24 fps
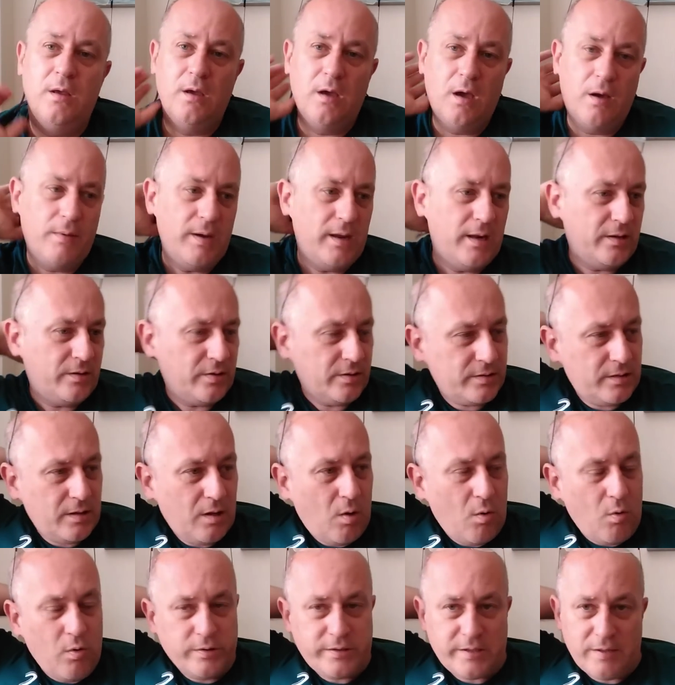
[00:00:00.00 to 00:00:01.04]
I mean, it doesn't
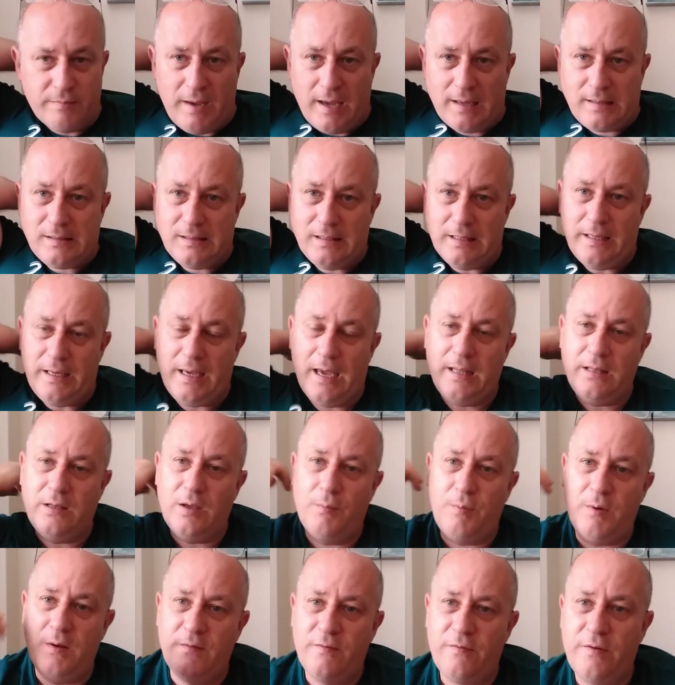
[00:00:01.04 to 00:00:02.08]
automatically end
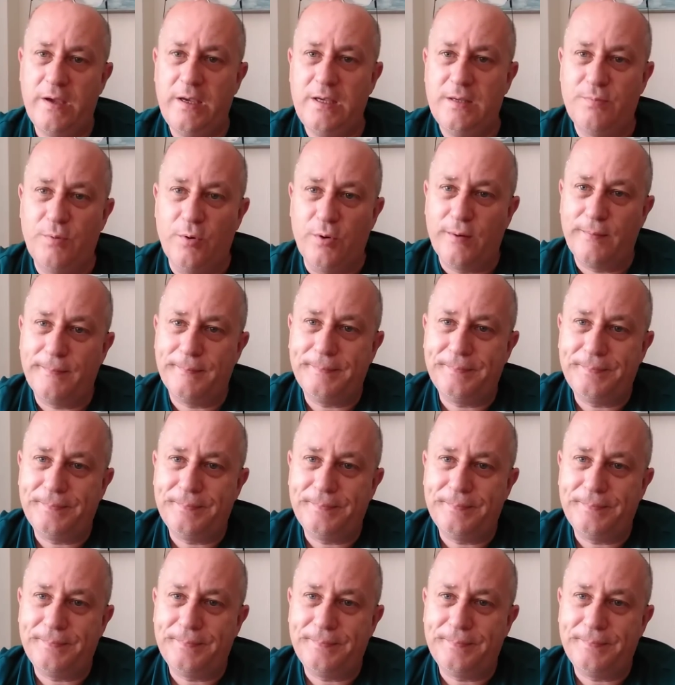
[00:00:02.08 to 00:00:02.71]
up in Facebook.